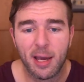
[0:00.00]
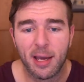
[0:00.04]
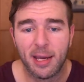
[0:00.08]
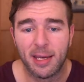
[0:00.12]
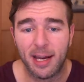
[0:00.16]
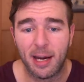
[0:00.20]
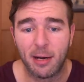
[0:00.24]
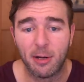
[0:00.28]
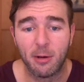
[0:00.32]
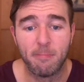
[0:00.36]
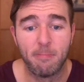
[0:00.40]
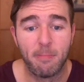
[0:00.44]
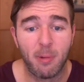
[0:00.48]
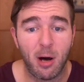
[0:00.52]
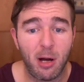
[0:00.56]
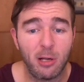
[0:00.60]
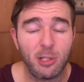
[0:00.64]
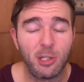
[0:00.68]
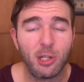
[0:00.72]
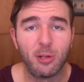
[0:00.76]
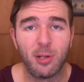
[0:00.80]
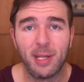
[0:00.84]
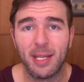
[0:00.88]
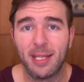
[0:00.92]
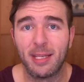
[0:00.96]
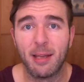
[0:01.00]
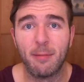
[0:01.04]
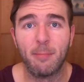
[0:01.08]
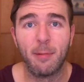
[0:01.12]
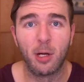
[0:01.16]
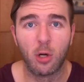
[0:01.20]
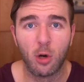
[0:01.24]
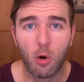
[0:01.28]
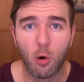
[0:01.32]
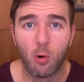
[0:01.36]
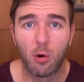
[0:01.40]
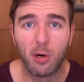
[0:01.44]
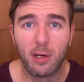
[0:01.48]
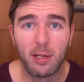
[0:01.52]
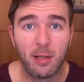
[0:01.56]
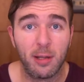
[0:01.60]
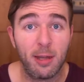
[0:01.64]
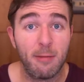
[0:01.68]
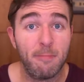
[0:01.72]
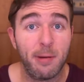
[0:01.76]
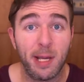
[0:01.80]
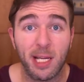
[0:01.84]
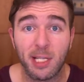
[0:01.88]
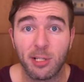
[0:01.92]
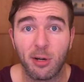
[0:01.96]
and how to modulate them
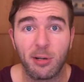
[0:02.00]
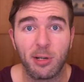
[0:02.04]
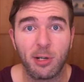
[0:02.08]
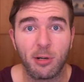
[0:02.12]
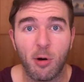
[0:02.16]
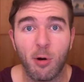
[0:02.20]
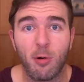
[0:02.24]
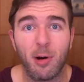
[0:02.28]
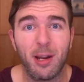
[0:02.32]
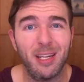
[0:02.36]
accordingly based on your